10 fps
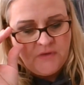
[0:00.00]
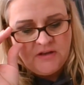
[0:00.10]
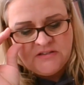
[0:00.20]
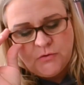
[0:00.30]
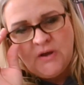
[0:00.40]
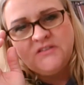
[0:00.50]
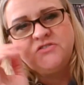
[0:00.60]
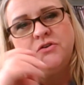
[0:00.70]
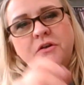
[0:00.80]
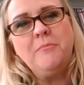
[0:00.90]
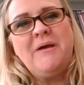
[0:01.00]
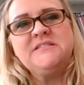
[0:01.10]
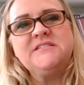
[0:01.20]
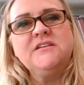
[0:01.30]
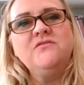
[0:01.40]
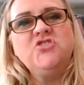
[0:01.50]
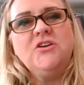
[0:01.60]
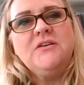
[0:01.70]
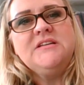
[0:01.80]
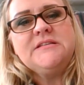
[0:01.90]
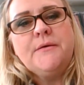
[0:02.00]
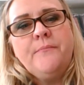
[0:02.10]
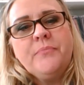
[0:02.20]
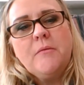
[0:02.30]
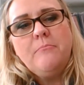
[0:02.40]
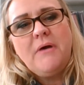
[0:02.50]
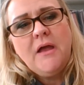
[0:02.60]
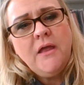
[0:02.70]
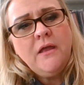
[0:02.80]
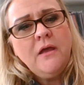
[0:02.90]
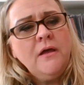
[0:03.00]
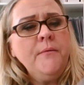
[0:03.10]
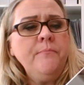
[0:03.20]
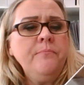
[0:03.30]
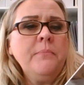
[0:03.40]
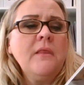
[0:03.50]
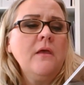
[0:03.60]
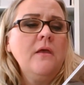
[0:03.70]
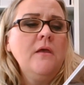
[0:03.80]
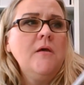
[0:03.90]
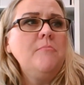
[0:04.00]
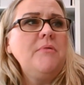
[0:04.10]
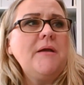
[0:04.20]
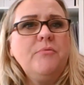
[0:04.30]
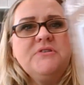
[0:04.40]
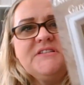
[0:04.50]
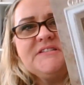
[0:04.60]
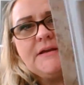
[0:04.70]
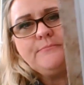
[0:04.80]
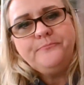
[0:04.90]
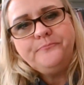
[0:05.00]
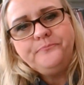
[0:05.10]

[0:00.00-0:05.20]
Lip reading: And so I started a basket of cherries by Blackbird Design.